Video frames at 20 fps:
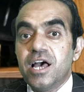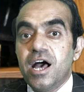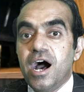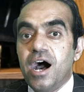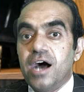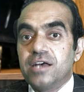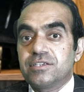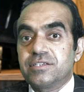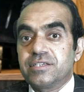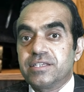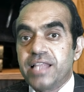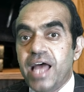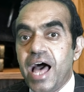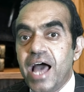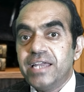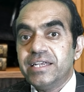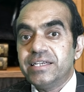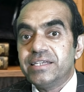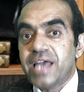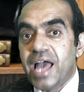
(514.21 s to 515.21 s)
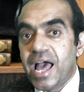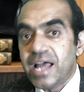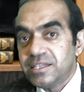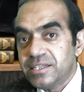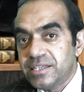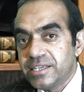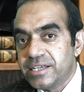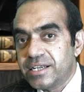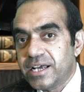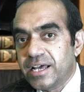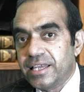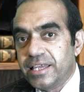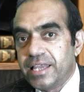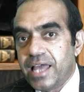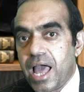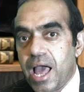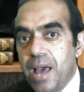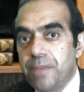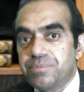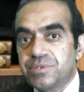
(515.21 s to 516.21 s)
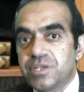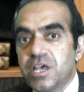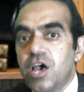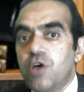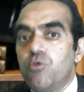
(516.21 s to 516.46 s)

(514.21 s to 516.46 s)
a slight ethical lapse